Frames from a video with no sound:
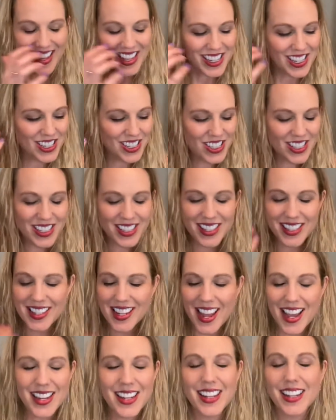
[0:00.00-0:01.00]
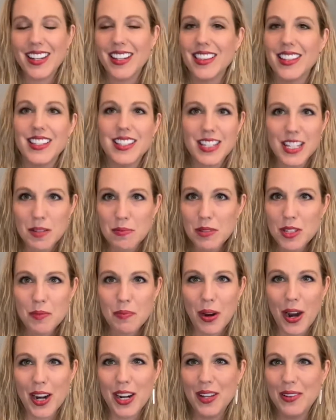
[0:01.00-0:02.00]
just standing in the deepest
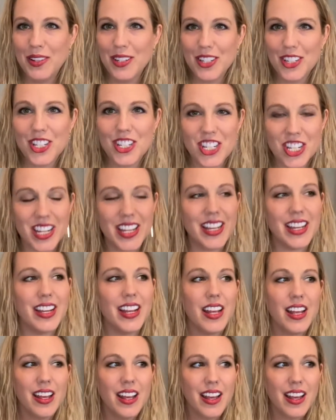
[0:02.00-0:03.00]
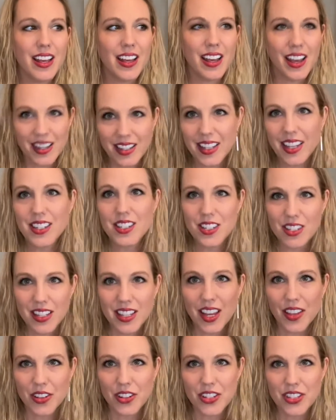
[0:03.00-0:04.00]
part of your shit and get to the
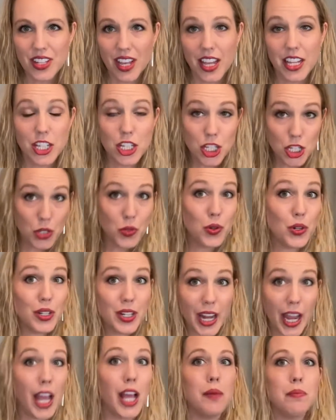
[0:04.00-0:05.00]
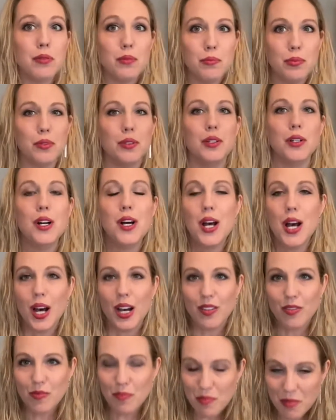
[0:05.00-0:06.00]
other side. You are capable
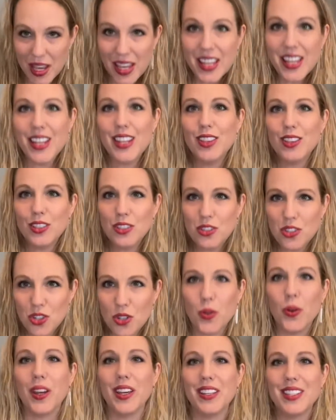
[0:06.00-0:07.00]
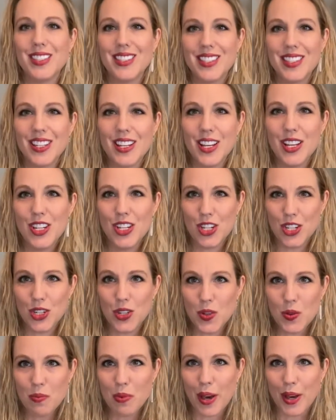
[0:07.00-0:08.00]
of making the choice to
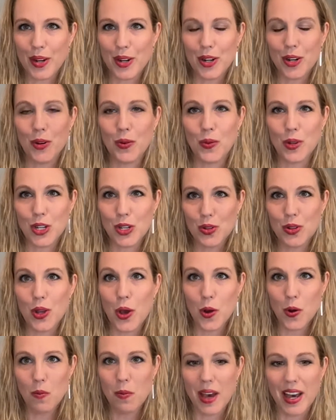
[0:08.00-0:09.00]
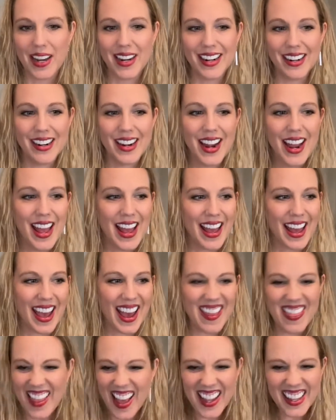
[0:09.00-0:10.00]
do better when you know better,
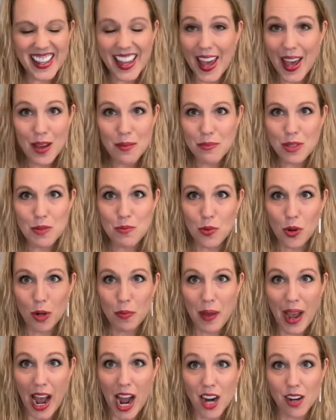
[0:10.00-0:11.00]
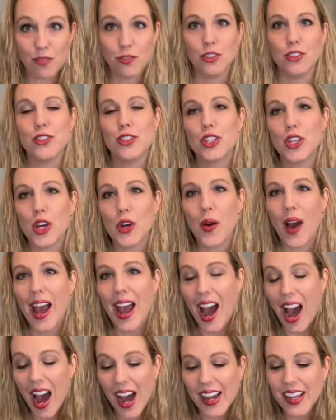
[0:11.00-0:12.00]
and that can't be more powerful. So I
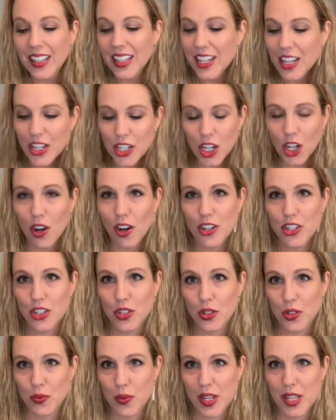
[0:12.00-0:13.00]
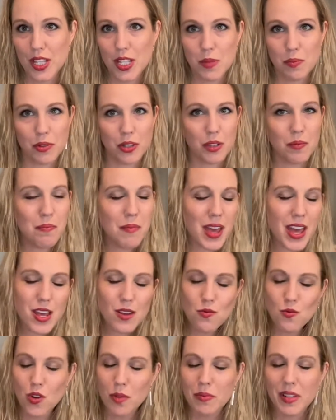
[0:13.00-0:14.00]
highly encourage you to read this book.
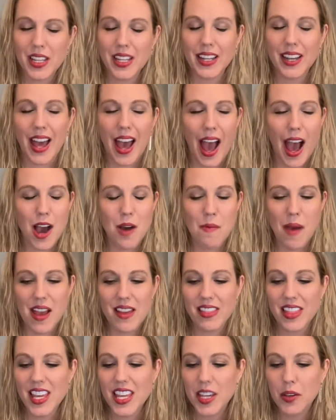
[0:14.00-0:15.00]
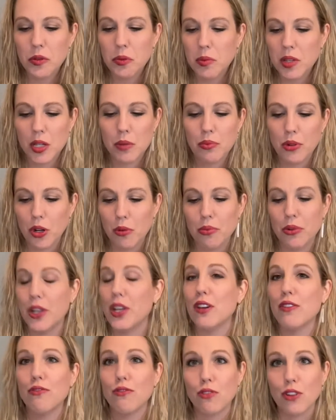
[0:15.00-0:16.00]
Man, woman, I think it would be
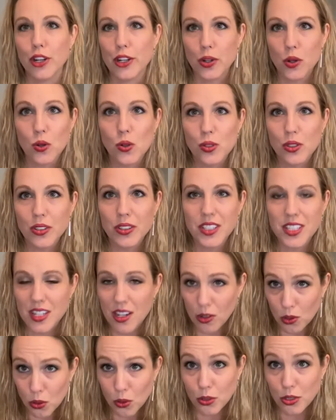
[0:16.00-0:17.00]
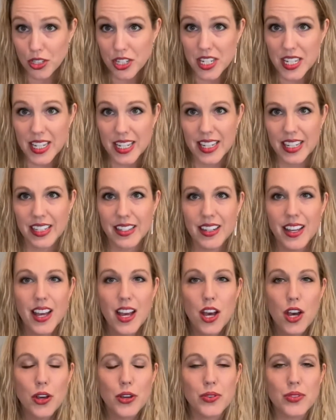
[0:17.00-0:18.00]
appropriate for an older teen
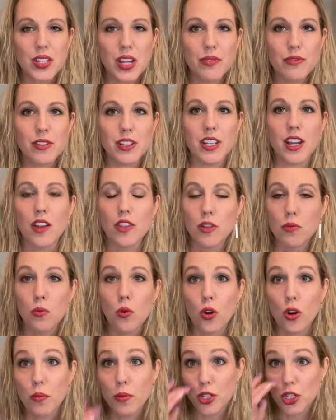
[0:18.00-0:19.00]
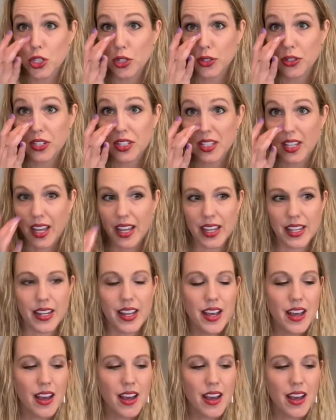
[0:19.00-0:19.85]
who's definitely on the more mature side,